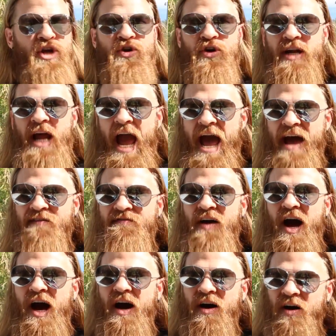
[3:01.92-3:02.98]
You're gonna have
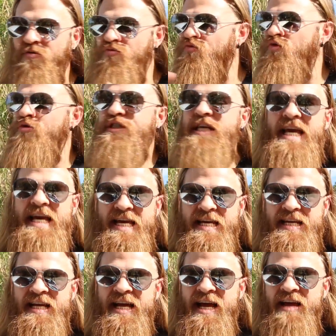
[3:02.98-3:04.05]
a
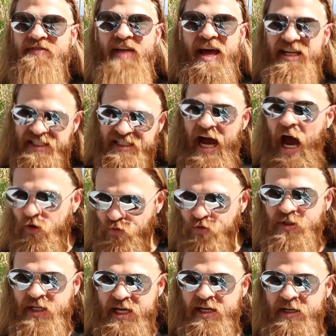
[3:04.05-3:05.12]
routine that is not
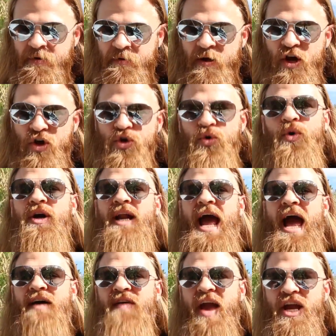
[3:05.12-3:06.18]
routine. You're gonna
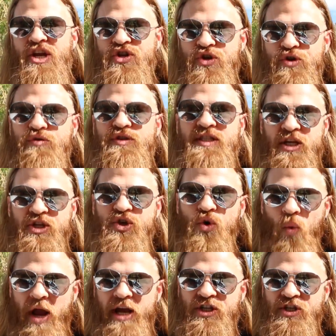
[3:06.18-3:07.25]
have a new
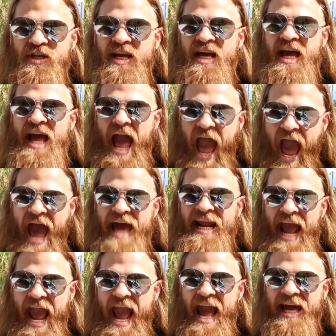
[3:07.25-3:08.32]
situation at
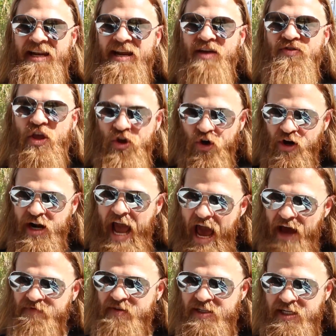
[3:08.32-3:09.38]
hand that you're gonna
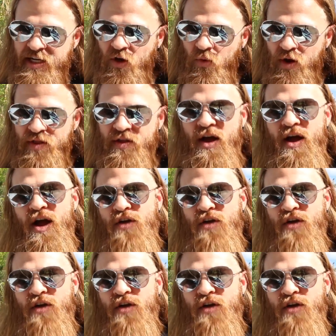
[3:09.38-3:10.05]
have to deal with.